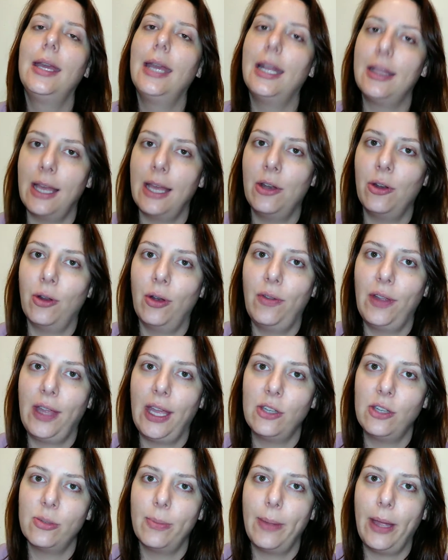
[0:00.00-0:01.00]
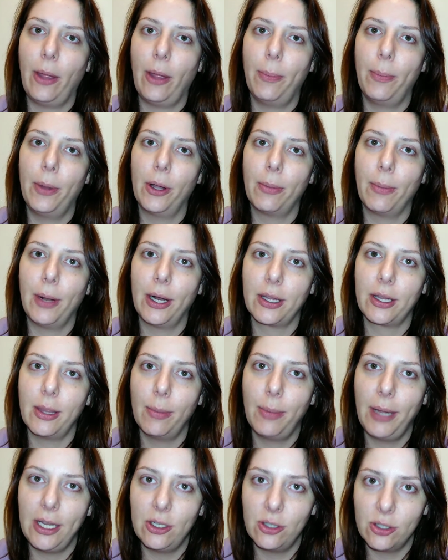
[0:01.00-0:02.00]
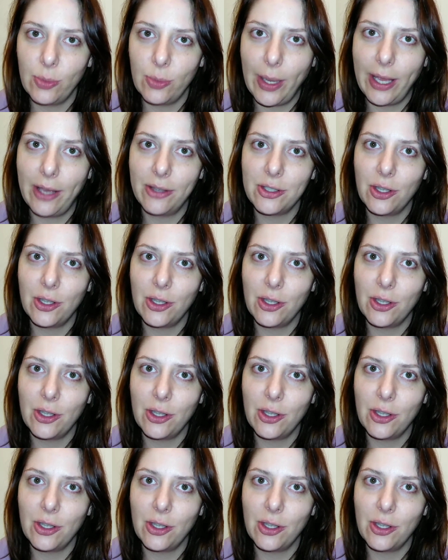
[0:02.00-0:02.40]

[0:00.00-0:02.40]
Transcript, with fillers: hit that notification bell, bookmark the page as well,